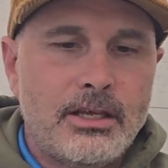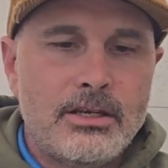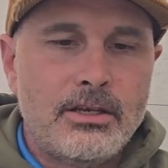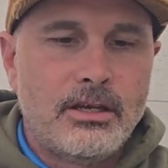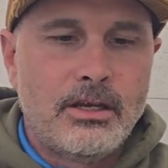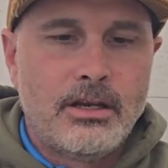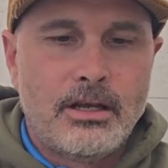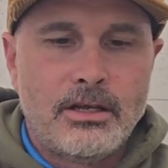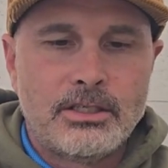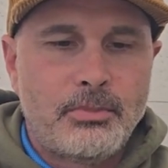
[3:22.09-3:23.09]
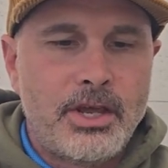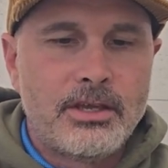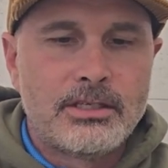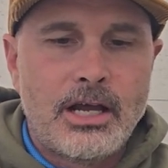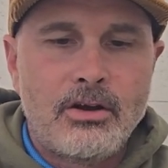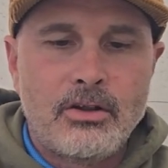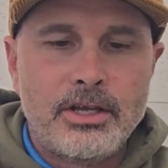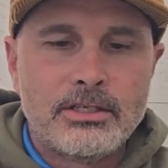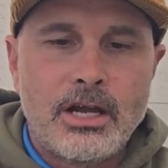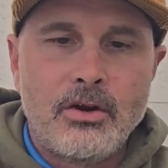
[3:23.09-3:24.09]
Then you can spray this out,
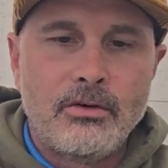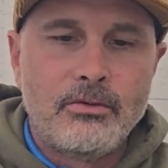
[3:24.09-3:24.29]
cleans out